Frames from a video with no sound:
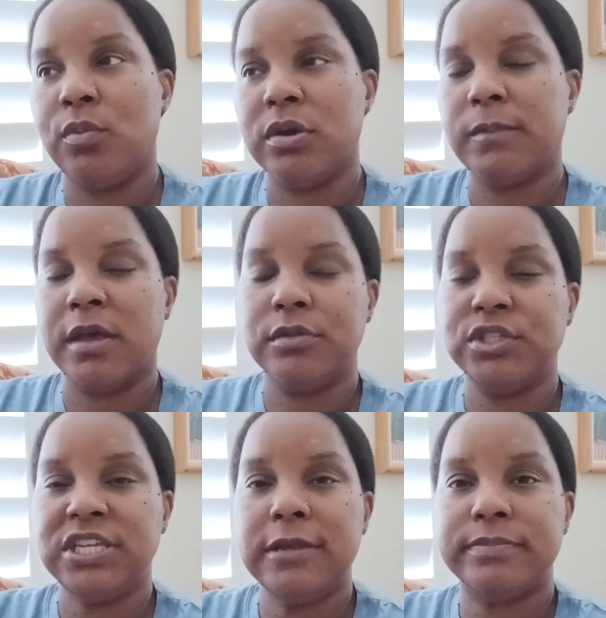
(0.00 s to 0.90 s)
one of my other
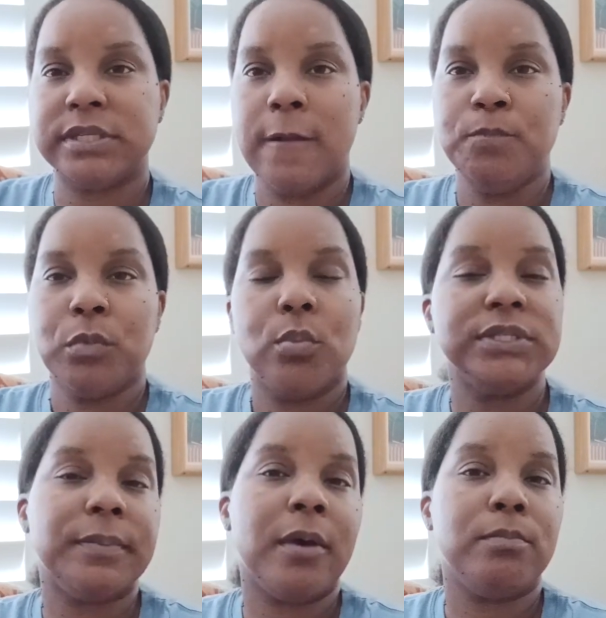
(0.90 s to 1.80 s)
tips
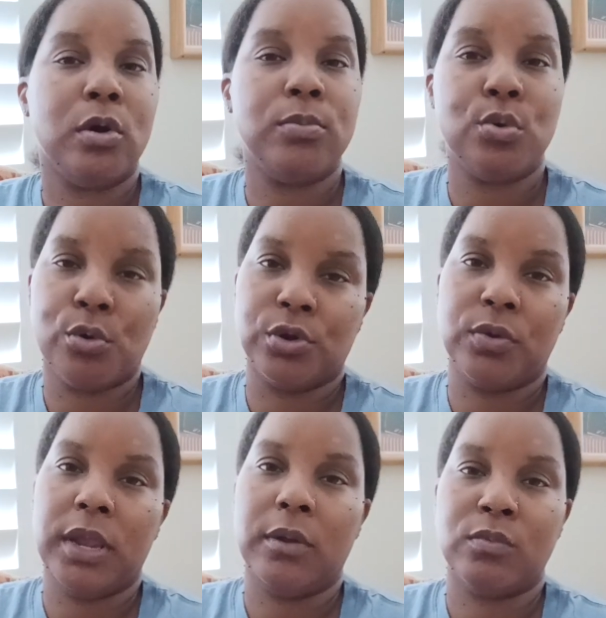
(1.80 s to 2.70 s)
was about mobile
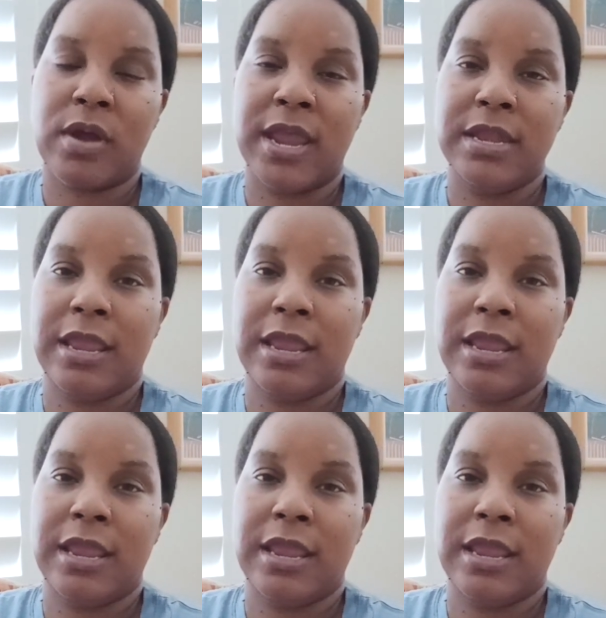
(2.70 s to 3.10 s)
ordering, right?